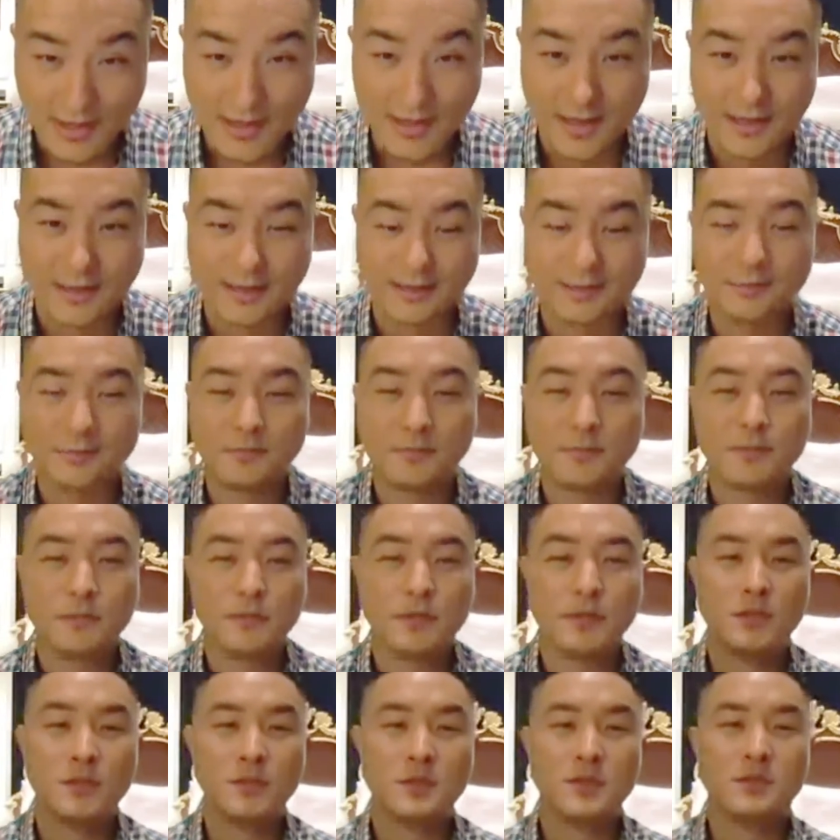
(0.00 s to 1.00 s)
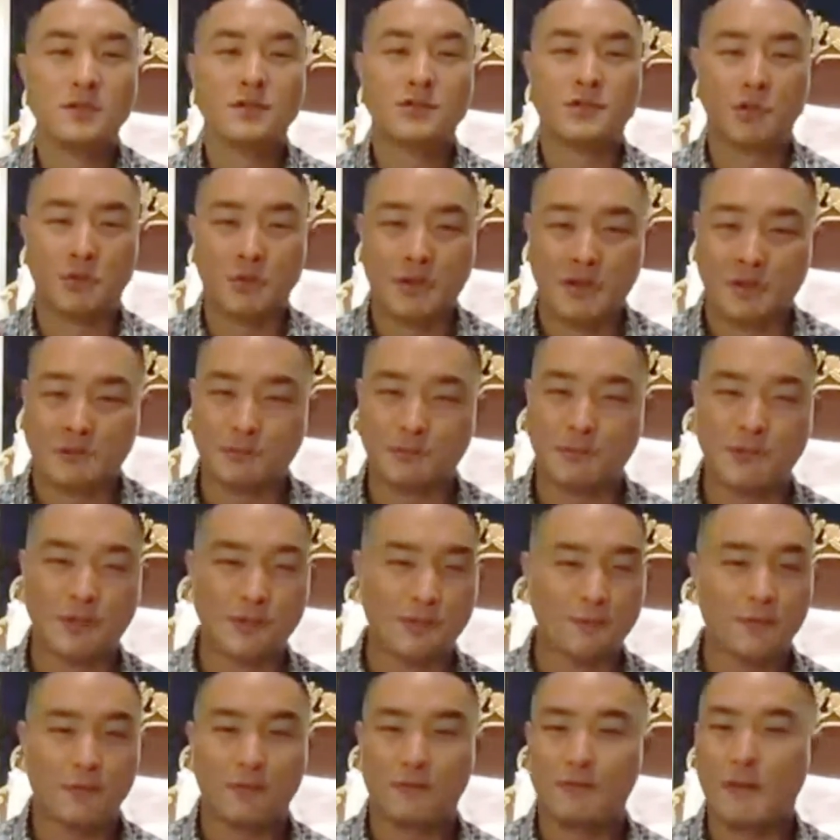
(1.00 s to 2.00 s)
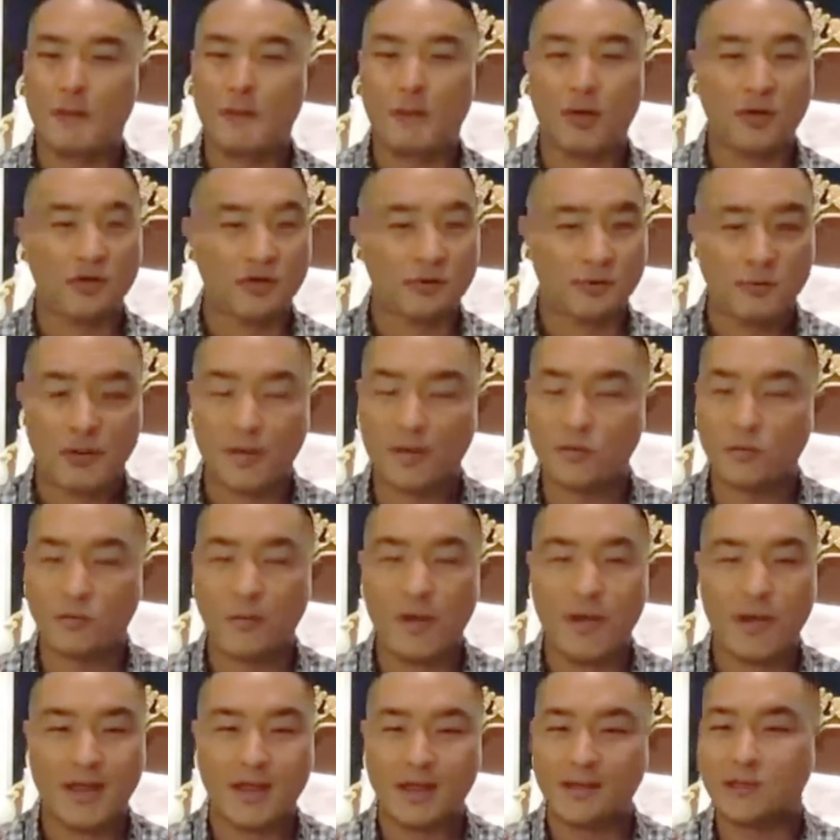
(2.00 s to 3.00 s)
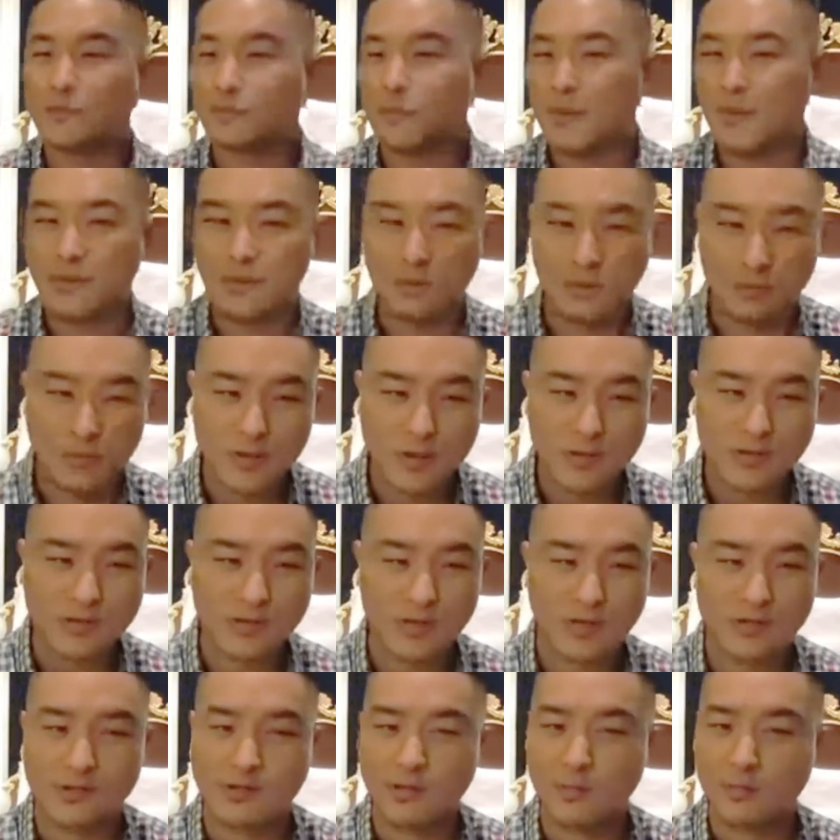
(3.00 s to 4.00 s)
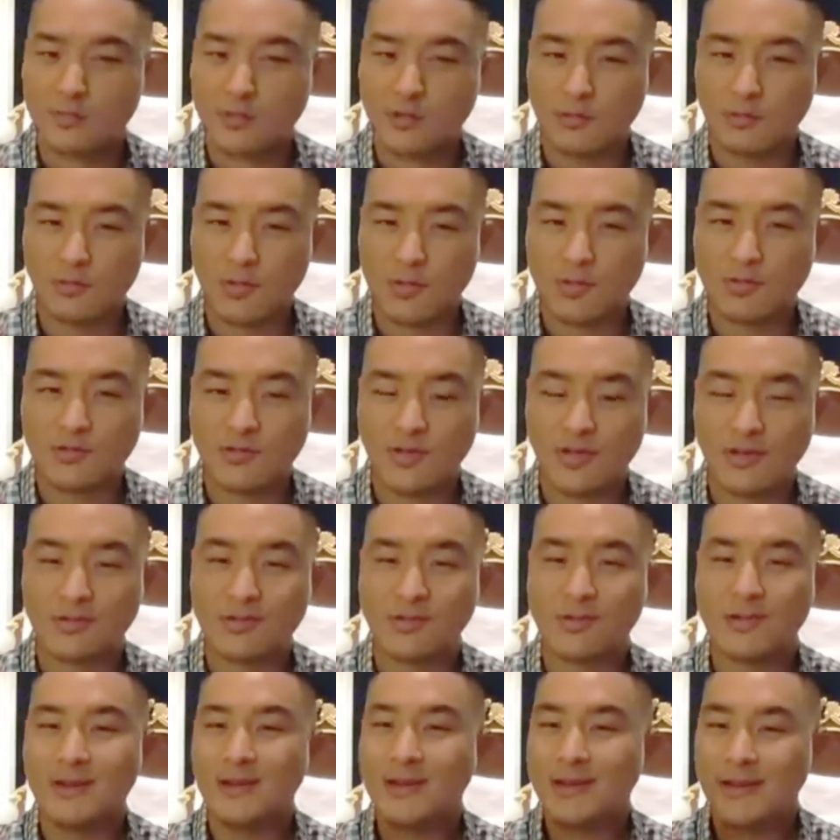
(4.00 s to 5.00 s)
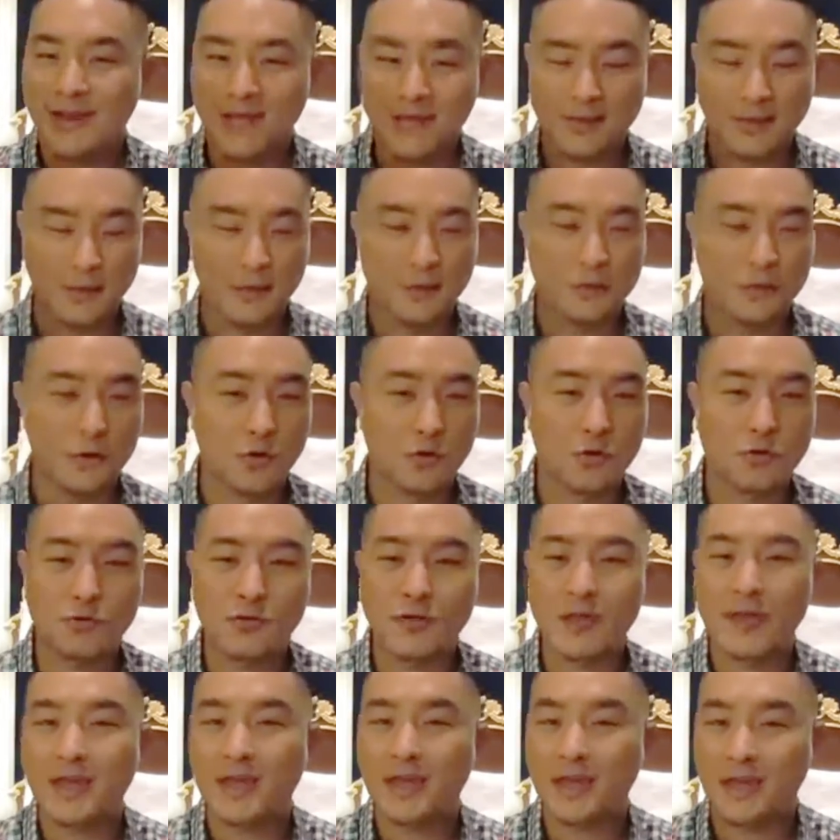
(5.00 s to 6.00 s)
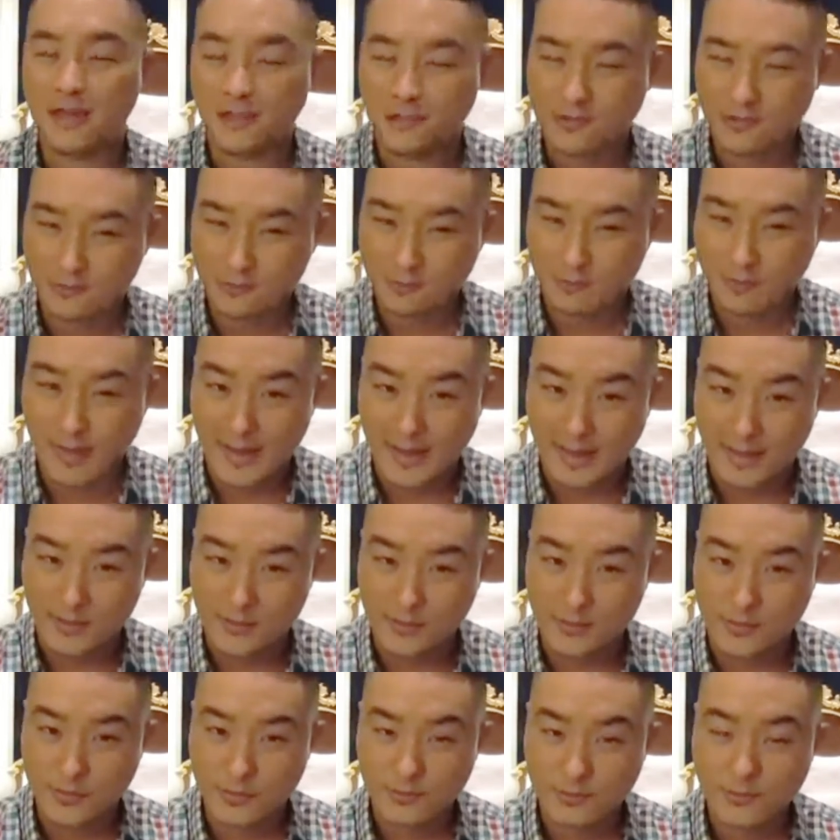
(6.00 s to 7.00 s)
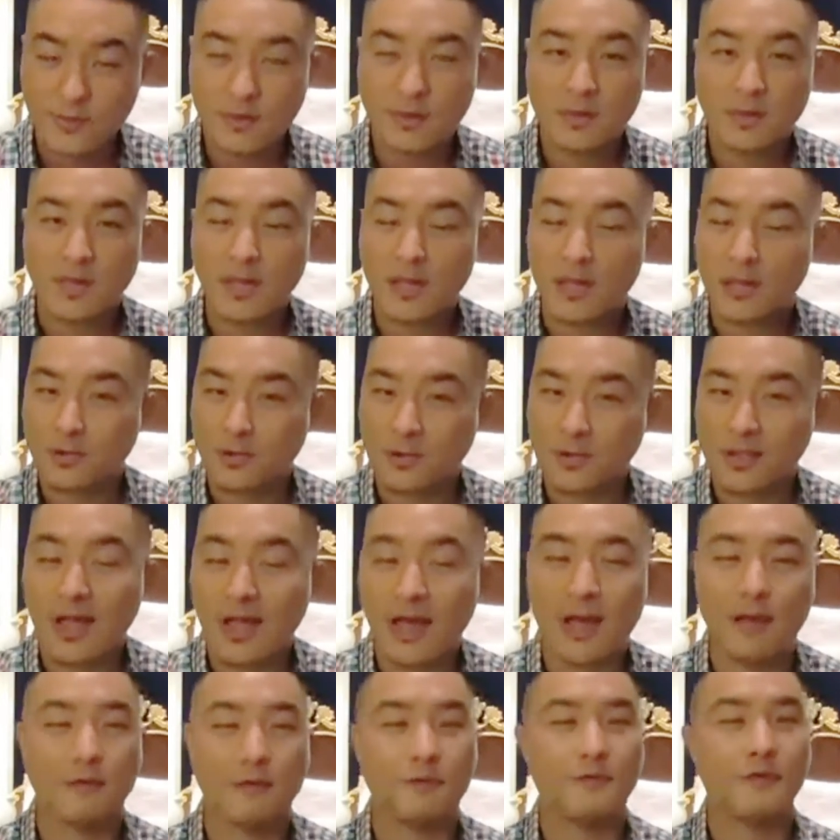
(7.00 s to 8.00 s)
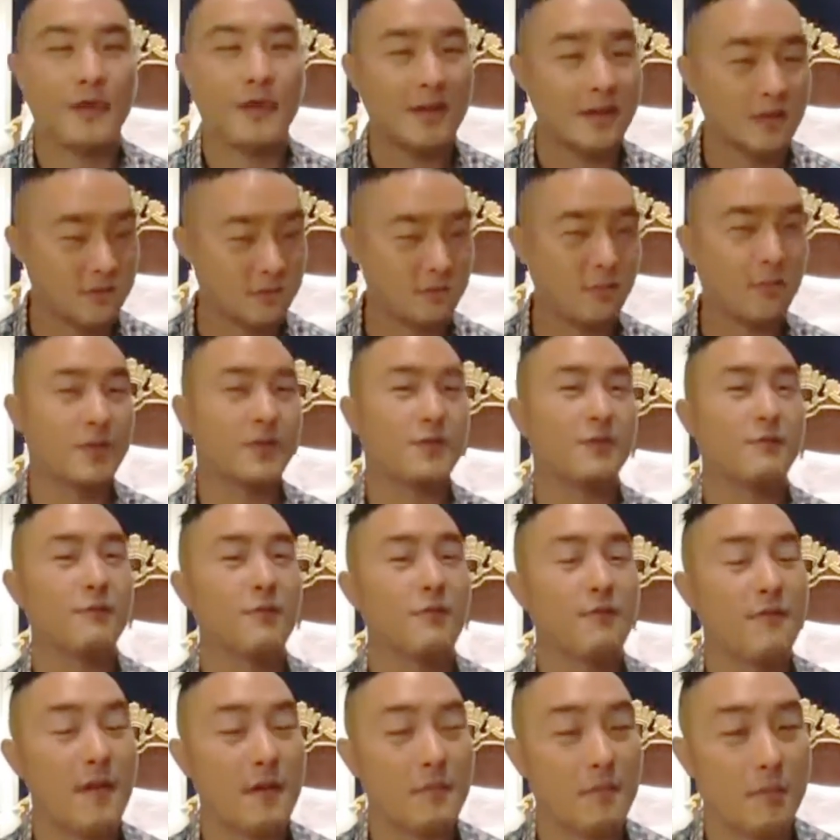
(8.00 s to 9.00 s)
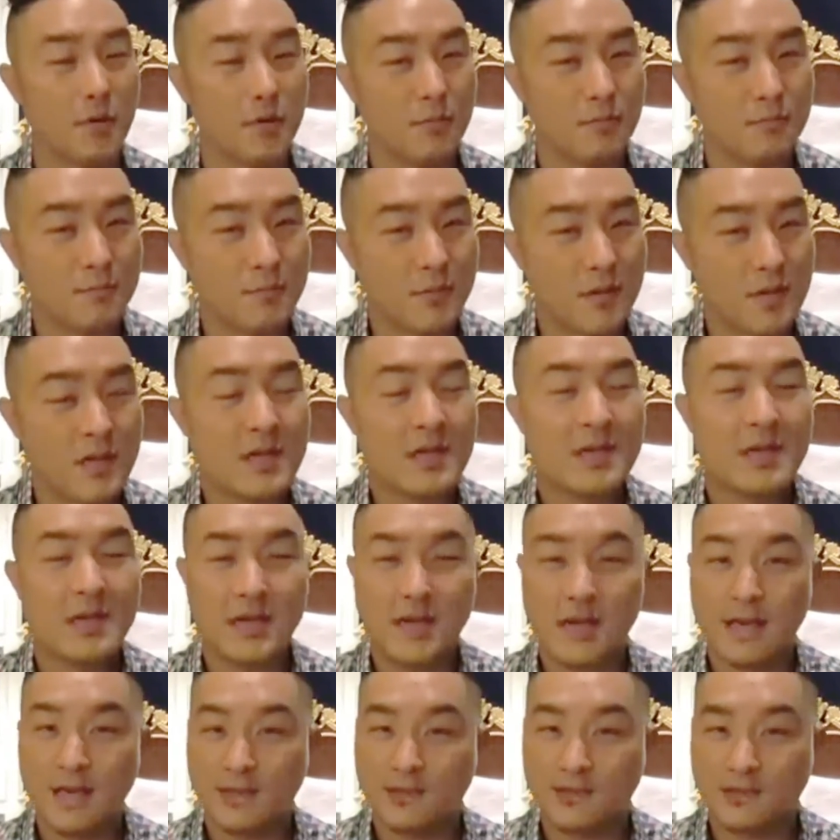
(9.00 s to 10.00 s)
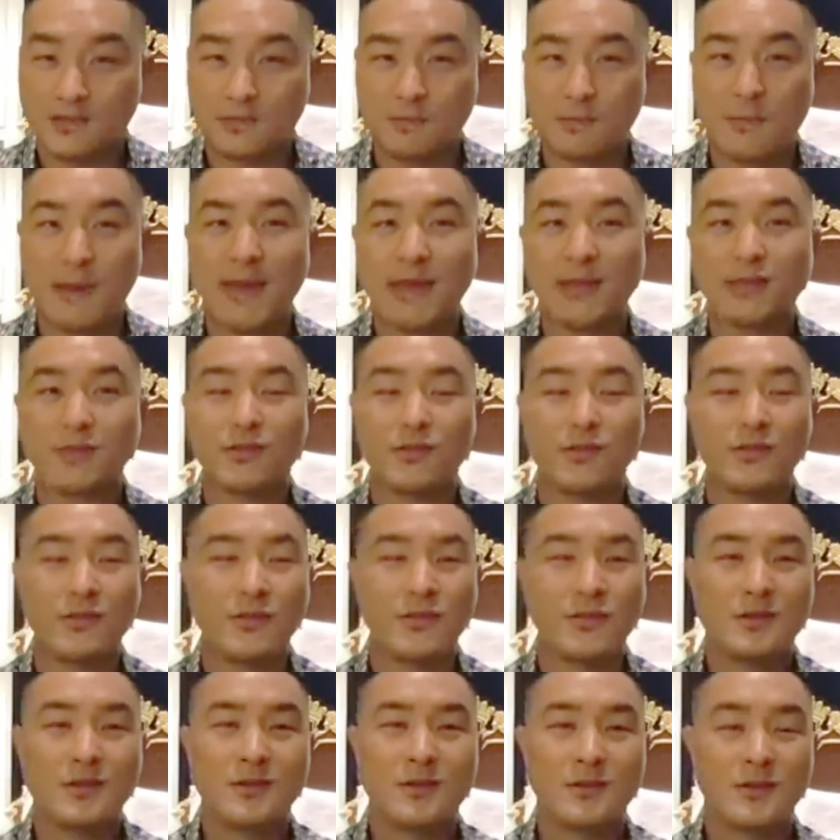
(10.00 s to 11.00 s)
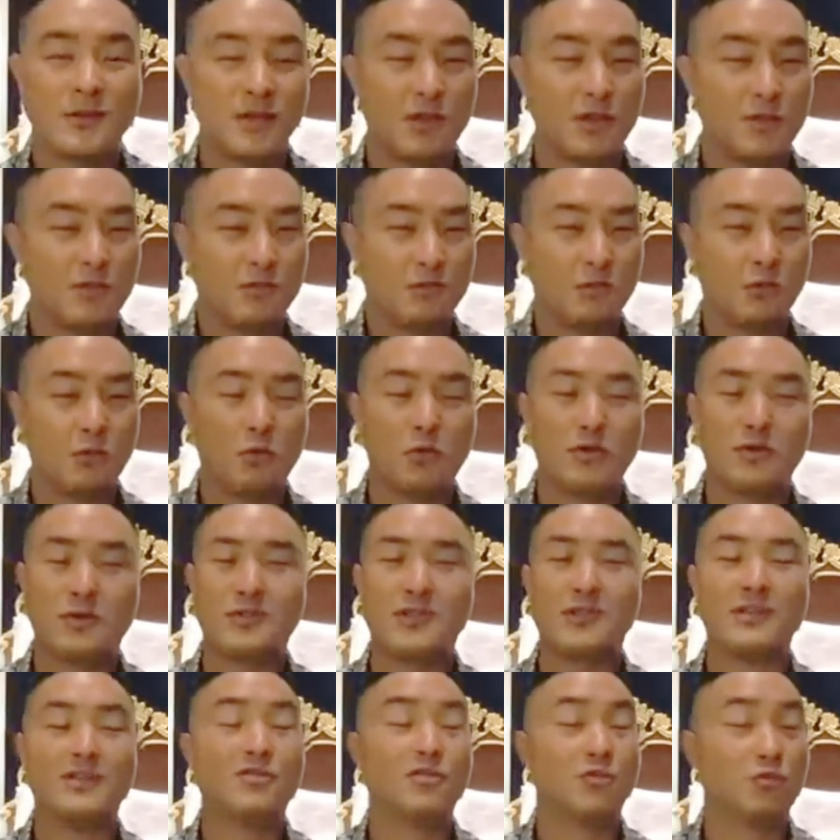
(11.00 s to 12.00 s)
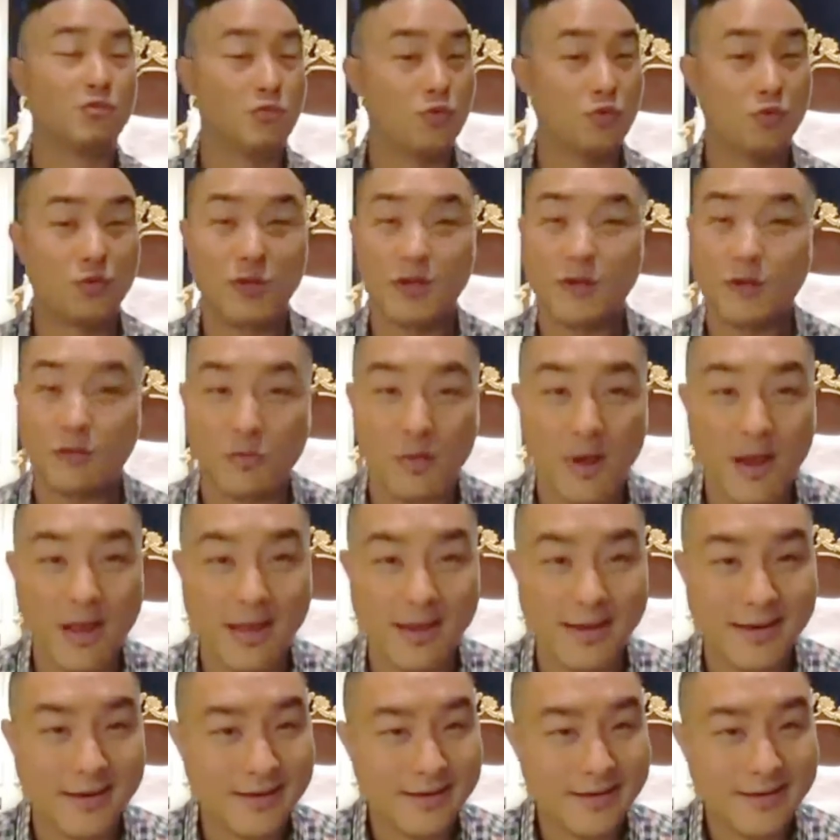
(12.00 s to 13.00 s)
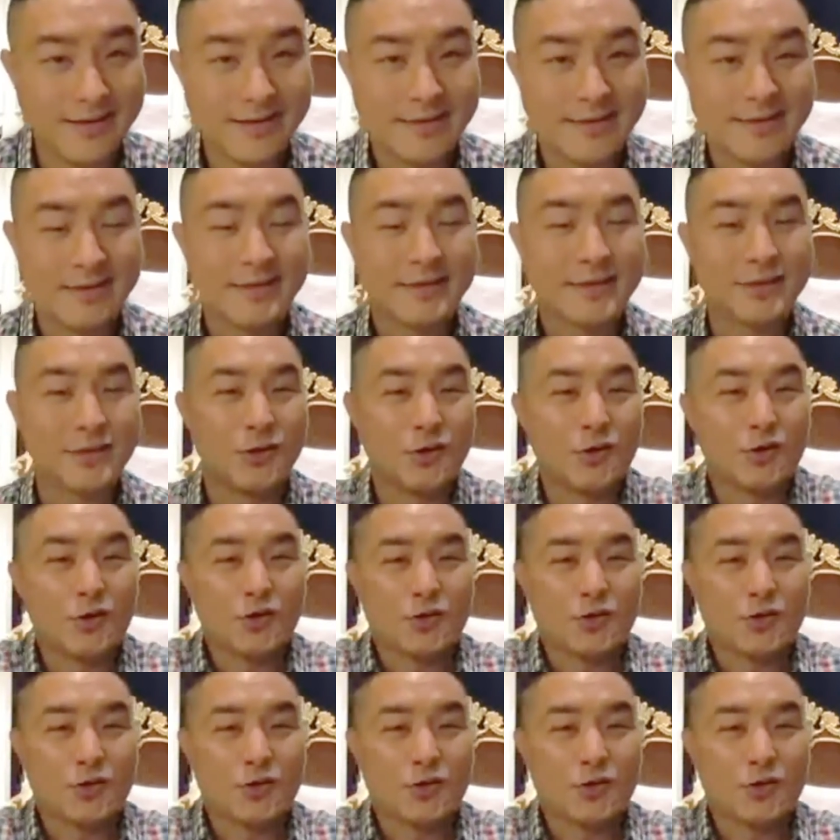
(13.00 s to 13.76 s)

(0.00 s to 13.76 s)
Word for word: Praise God. So in this month of November, expect rain, expect a reset. Some say reset. And the third thing, expect in your life in this month of November, expect the authority to rule and reign.